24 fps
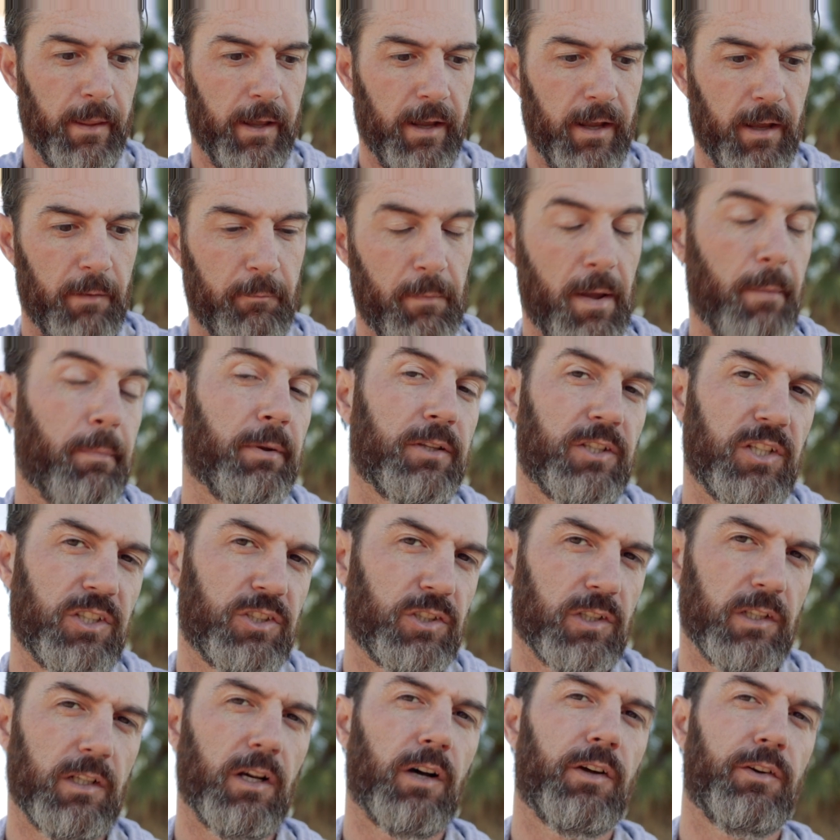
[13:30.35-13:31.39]
and may
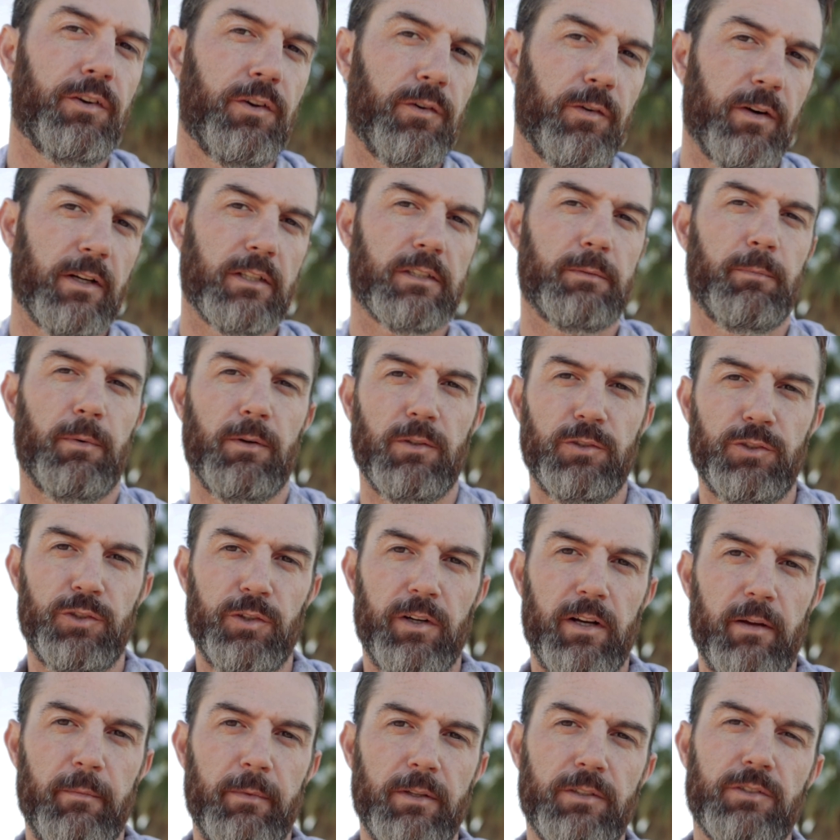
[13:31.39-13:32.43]
potentially underexpose your
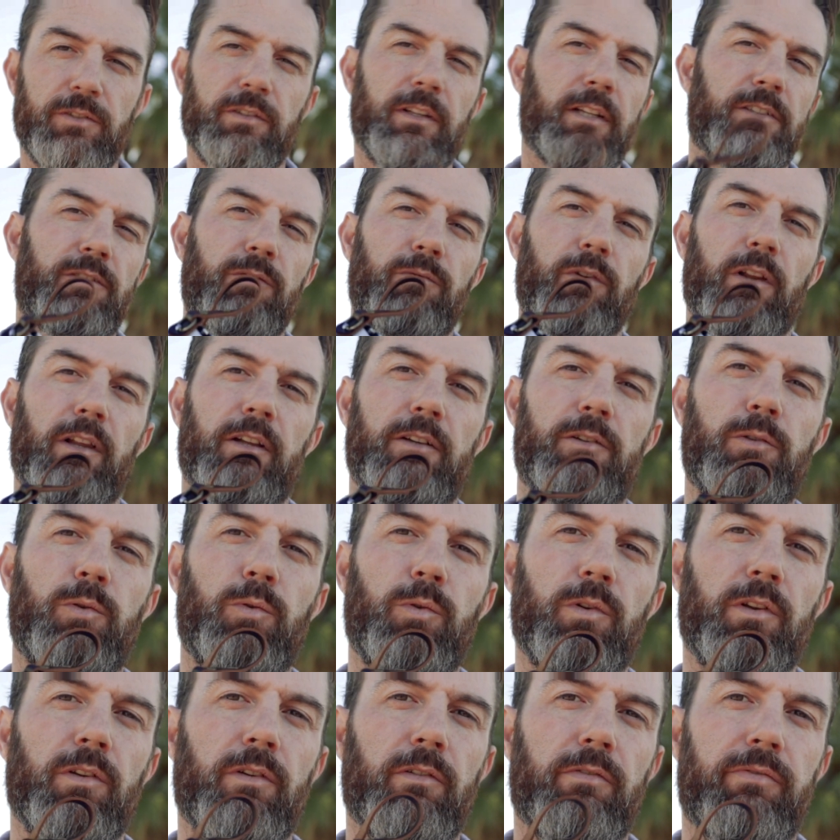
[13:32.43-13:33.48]
image. So that's a really
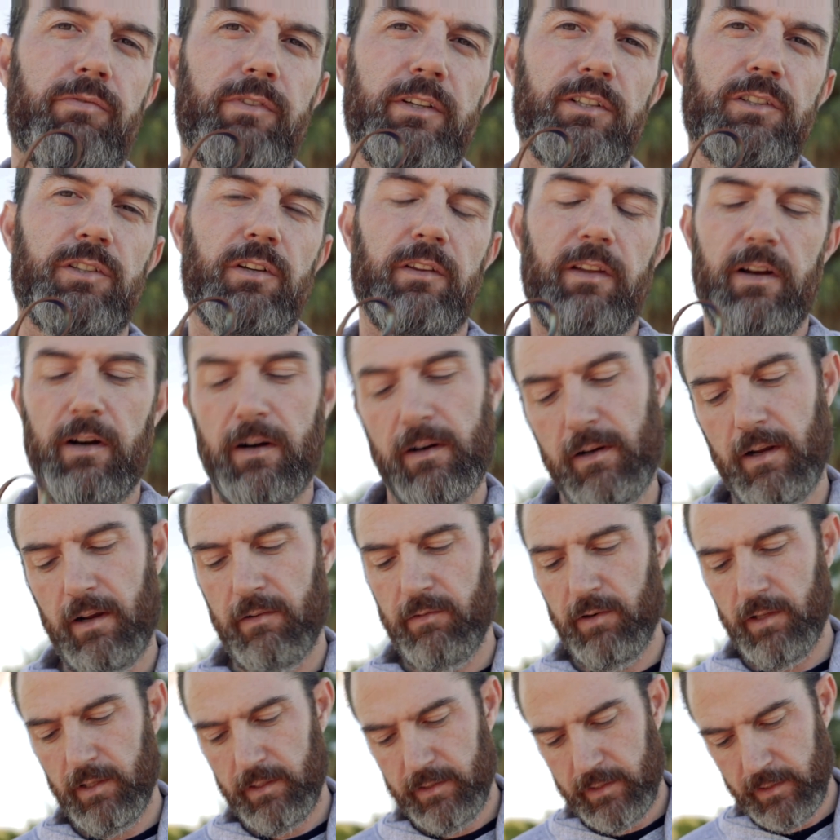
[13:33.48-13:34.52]
cool little feature there. I
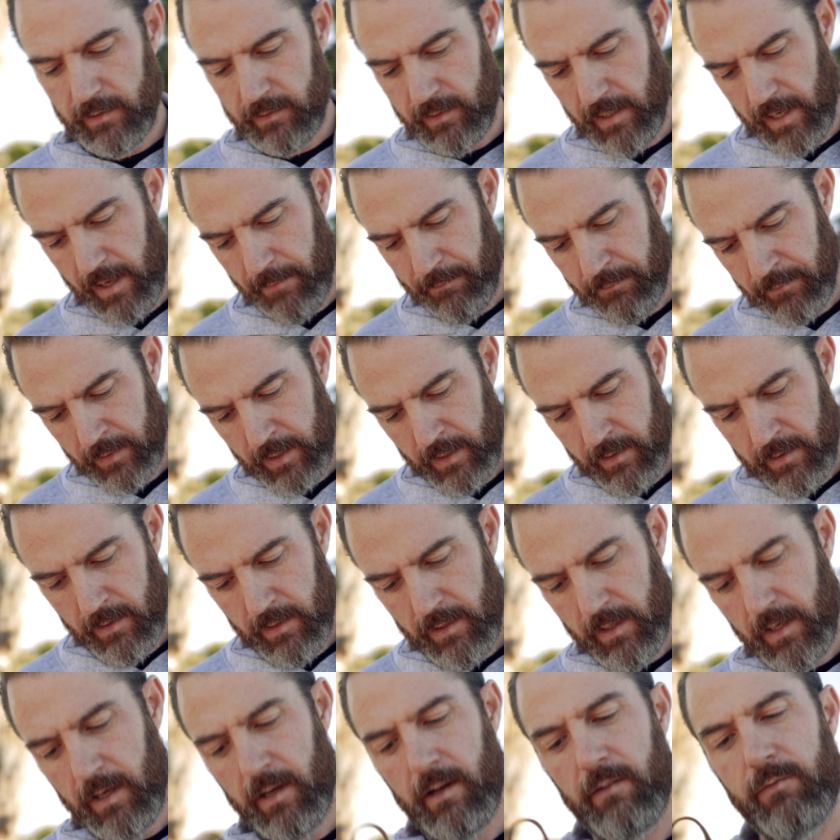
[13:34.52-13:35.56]
really dig that.
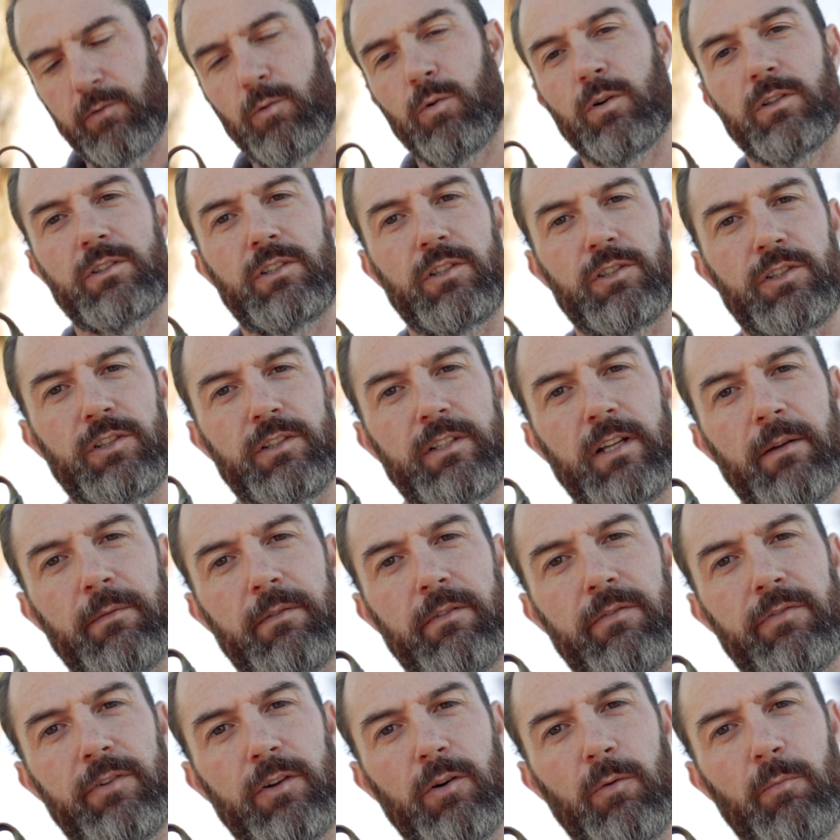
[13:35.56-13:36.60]
Uh, of course, there's your depth
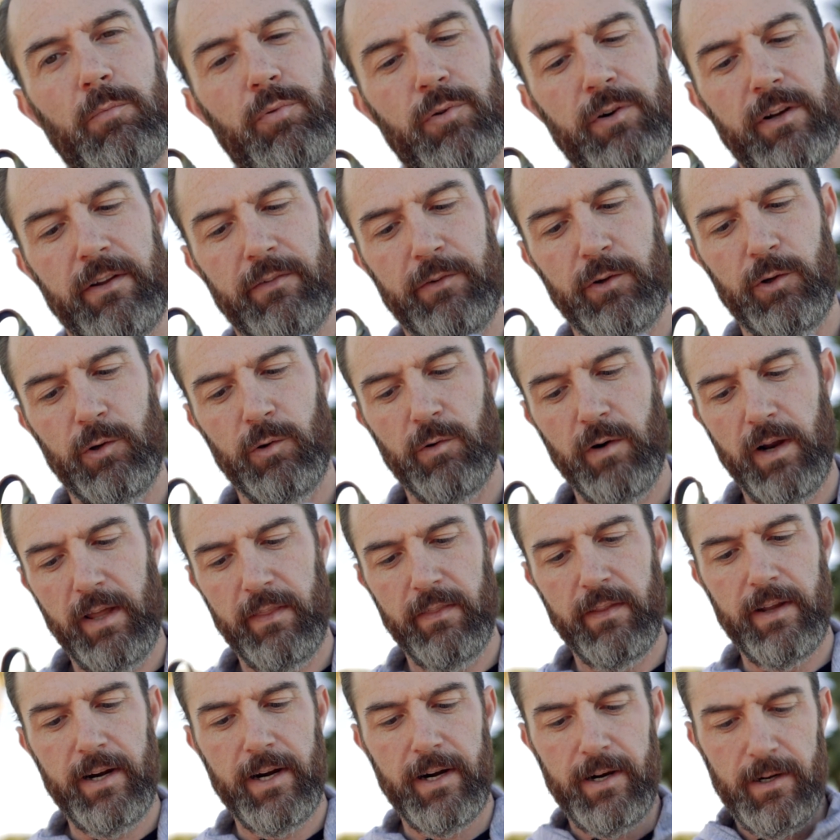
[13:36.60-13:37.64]
of field preview right
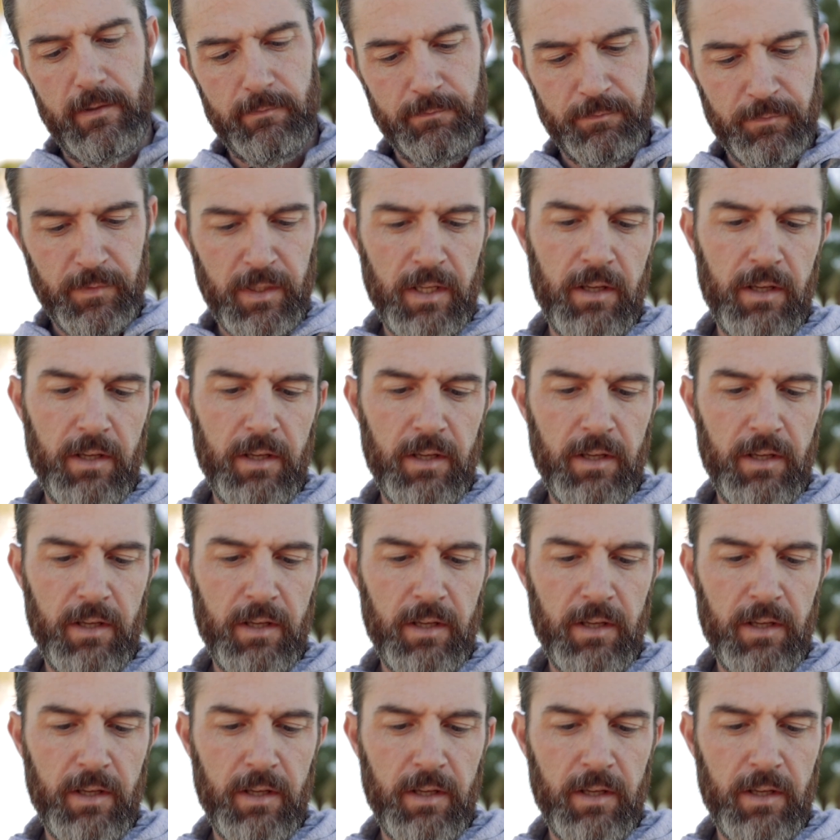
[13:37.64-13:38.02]
there.